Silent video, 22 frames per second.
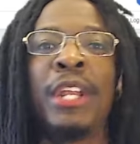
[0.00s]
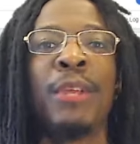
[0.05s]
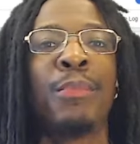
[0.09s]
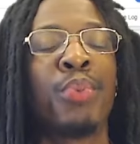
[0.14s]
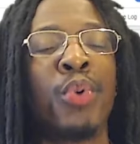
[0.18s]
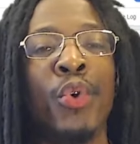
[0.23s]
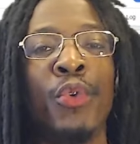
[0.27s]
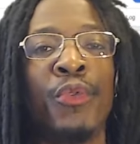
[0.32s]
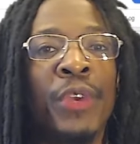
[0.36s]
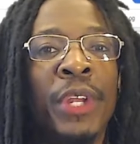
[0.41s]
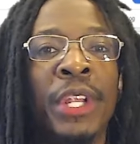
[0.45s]

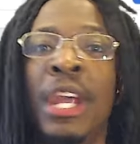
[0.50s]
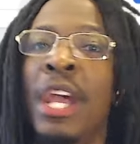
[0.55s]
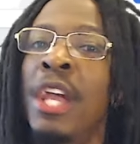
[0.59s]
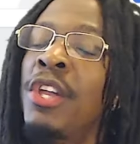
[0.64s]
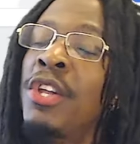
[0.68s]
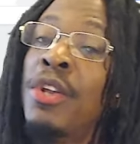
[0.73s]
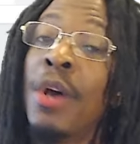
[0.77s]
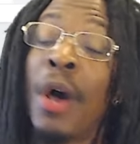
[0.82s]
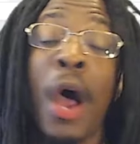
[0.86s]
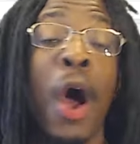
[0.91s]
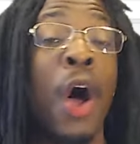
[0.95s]
proven. You
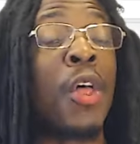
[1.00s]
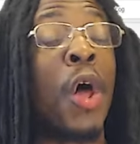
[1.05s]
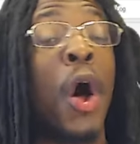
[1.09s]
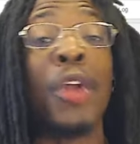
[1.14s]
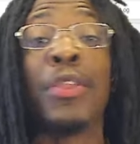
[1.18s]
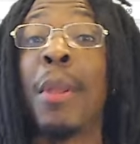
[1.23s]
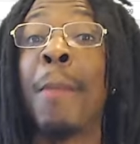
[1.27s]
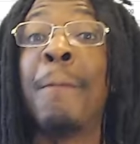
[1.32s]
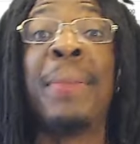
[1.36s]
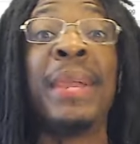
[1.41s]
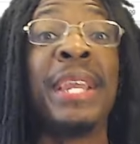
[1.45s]
know, on
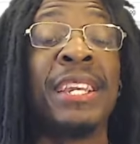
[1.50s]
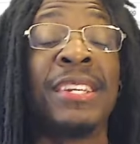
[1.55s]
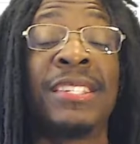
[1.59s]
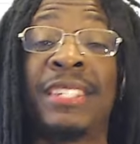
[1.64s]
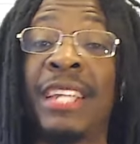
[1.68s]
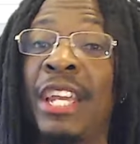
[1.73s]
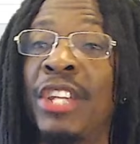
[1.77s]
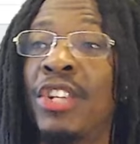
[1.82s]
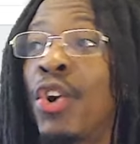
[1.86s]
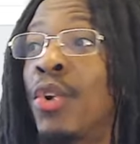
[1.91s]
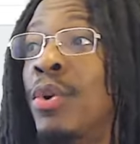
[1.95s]
the biggest
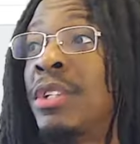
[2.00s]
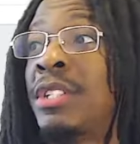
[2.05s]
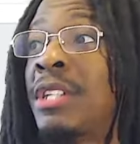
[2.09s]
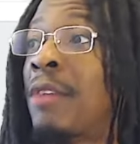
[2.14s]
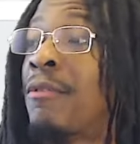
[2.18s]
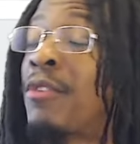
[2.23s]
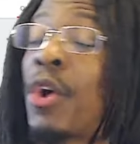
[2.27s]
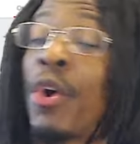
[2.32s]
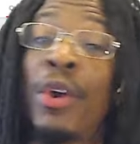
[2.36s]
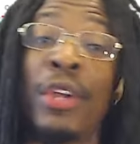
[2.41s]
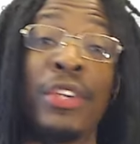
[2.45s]
stage, her and Steph
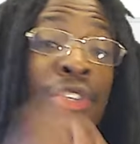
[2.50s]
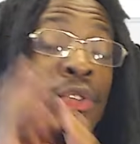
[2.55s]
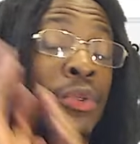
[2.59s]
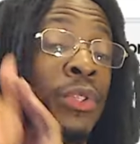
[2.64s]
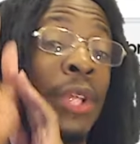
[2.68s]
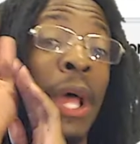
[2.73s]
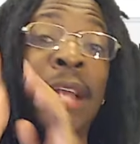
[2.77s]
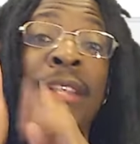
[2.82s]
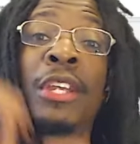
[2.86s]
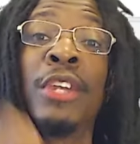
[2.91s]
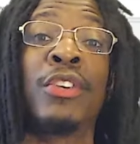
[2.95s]
Curry, she was
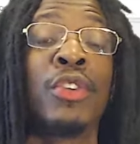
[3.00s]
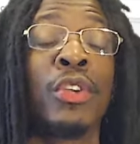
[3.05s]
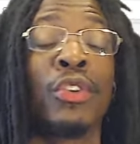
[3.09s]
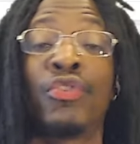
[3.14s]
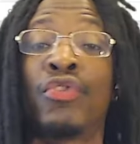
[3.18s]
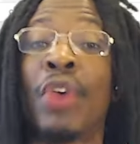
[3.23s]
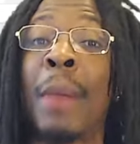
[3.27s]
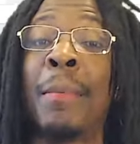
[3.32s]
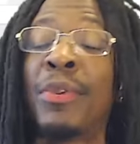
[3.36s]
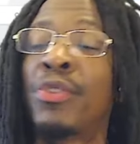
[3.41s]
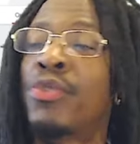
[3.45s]
out there
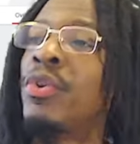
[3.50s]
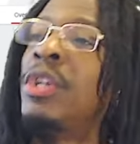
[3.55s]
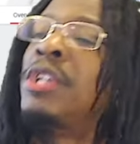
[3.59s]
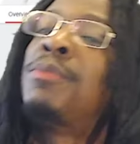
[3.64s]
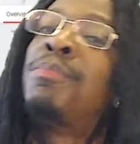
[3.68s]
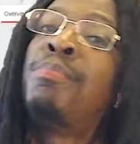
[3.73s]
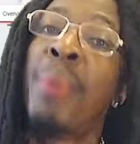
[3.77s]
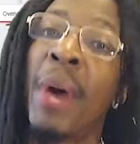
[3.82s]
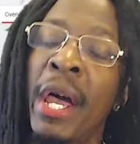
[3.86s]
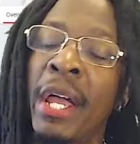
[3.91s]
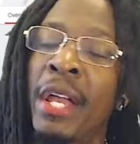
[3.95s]
dropping threes,
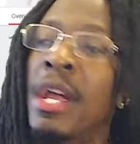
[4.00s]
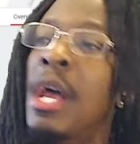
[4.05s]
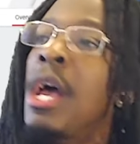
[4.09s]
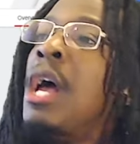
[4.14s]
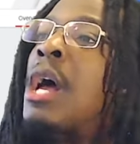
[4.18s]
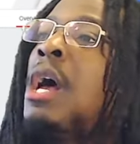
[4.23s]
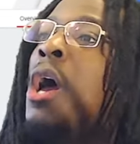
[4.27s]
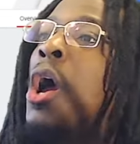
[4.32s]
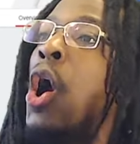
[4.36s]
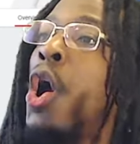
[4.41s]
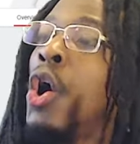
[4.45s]
but
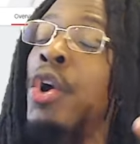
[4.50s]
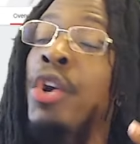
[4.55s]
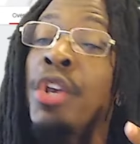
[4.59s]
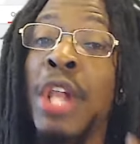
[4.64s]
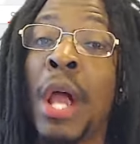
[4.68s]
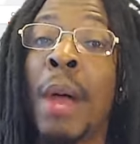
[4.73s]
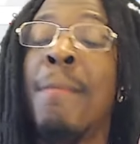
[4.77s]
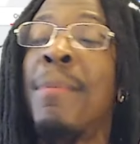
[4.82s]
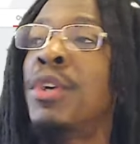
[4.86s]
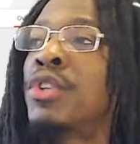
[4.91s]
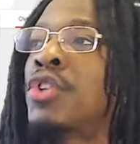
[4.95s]
her
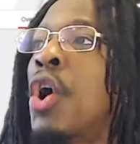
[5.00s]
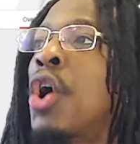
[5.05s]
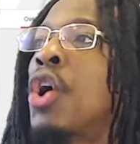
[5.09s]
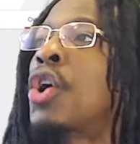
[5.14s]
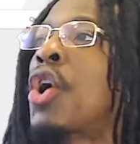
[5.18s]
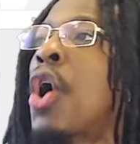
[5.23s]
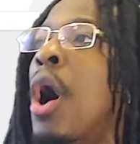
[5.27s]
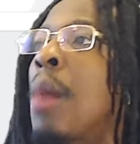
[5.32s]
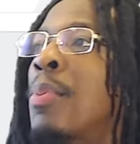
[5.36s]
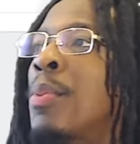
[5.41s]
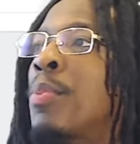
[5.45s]
numbers are
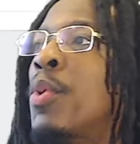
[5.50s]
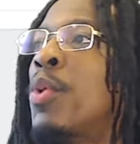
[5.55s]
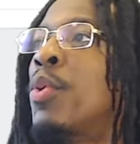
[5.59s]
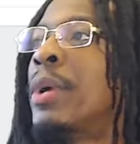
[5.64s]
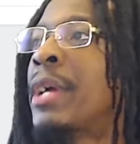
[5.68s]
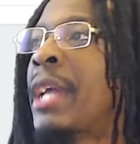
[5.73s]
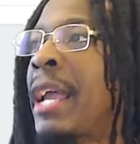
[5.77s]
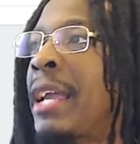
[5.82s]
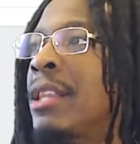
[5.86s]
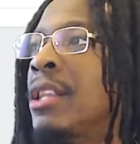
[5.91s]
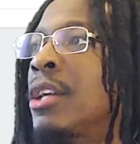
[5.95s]
comparable with
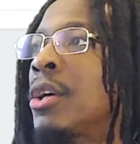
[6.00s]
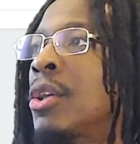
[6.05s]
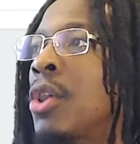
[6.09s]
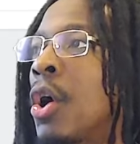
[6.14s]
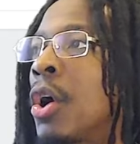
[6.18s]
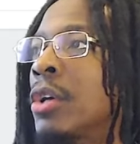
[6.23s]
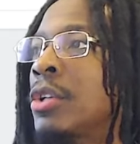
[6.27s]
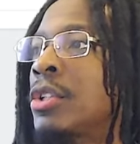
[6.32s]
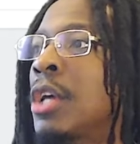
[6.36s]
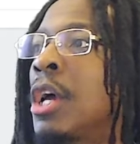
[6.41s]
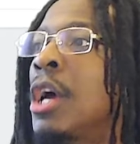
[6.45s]
Caitlin
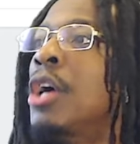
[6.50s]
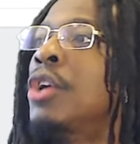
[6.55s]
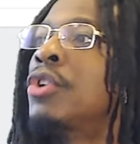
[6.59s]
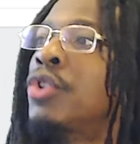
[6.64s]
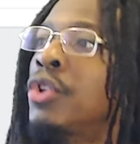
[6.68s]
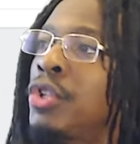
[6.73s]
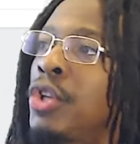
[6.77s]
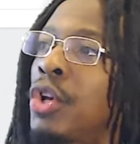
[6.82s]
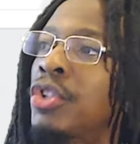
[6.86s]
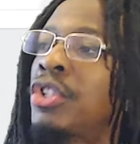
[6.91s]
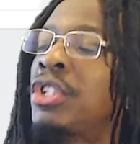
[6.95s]
Clark's. So,
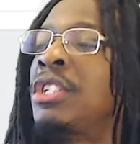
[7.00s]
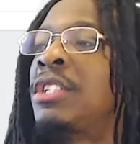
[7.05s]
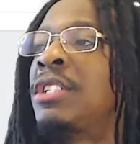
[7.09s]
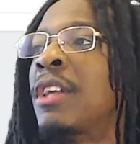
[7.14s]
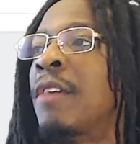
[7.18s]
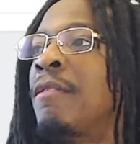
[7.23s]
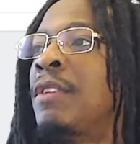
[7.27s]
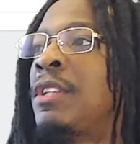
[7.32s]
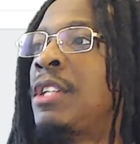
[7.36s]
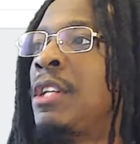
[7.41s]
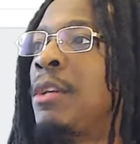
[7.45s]
you know, she's
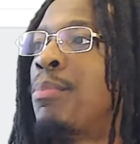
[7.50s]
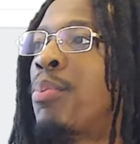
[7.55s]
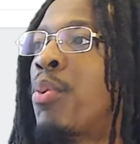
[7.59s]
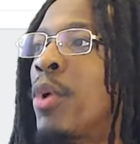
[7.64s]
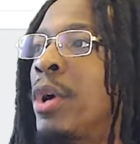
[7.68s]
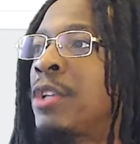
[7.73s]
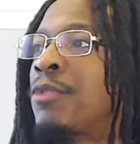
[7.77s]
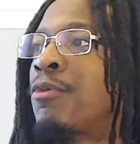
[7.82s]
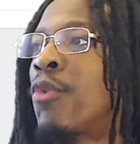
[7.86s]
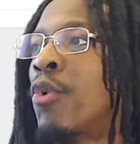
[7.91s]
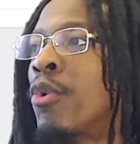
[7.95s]
17
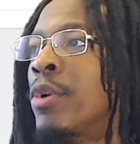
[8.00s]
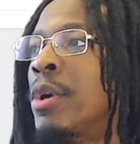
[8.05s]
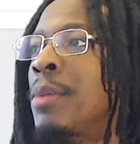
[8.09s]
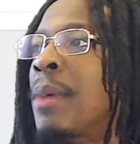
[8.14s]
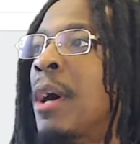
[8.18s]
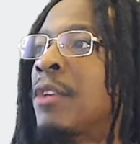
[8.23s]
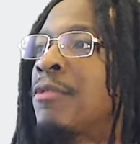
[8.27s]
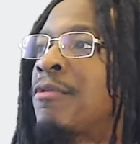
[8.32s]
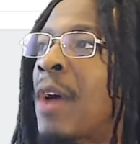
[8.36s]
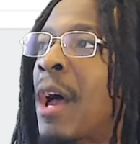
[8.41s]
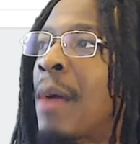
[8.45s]
points, 4
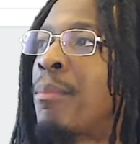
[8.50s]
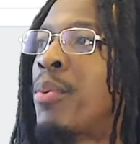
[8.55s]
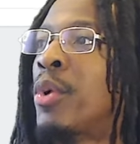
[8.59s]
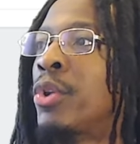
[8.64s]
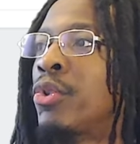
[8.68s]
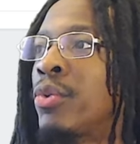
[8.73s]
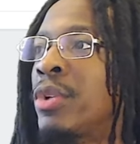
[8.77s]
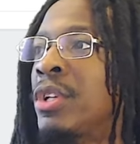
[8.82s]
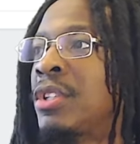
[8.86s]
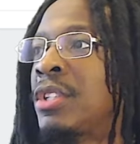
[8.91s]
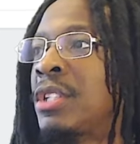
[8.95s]
rebounds, 5.3
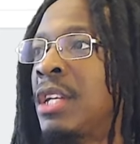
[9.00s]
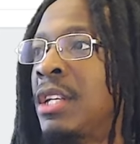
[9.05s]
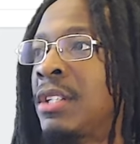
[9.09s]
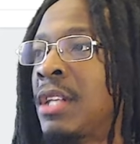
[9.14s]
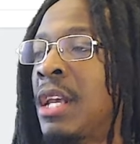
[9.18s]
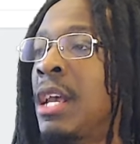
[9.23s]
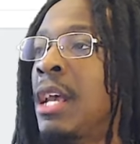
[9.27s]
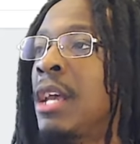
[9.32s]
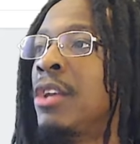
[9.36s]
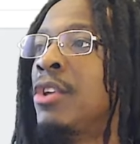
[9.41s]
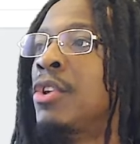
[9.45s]
assists.
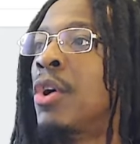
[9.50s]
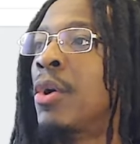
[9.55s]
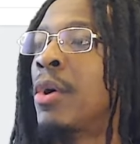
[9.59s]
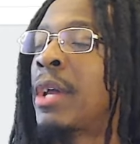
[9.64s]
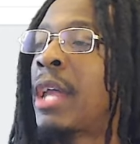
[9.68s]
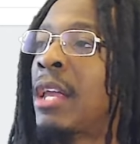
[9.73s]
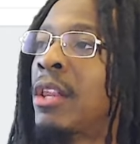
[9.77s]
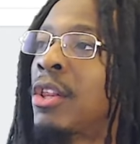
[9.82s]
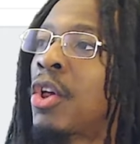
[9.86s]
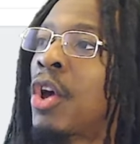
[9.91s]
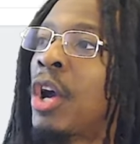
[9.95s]
You know,
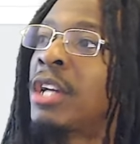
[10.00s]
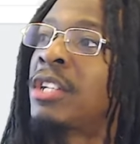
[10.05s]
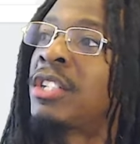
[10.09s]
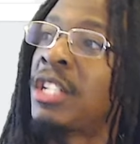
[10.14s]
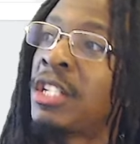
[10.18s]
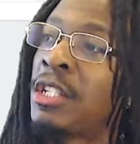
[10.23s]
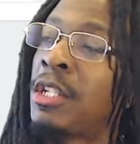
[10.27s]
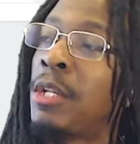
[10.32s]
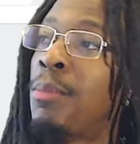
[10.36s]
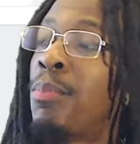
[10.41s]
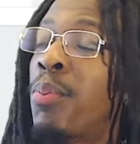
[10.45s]
Caitlin Clark has
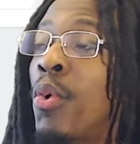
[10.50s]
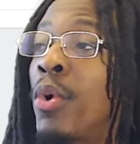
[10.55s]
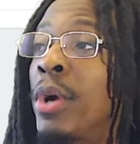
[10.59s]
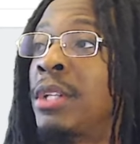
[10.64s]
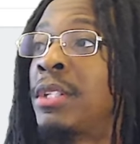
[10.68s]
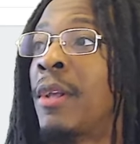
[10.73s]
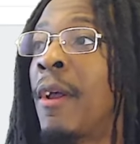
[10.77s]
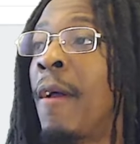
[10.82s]
16 points,